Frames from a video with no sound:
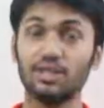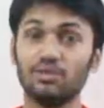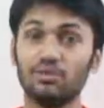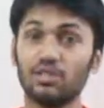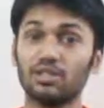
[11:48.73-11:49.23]

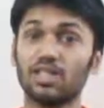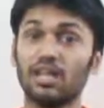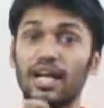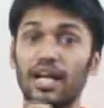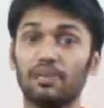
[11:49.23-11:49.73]
You just
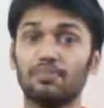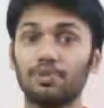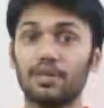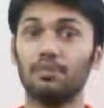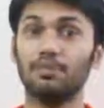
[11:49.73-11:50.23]

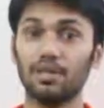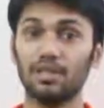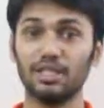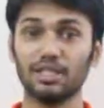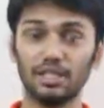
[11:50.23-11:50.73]
help them
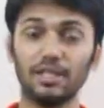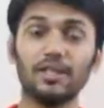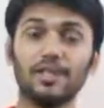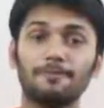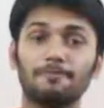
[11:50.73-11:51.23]
learning the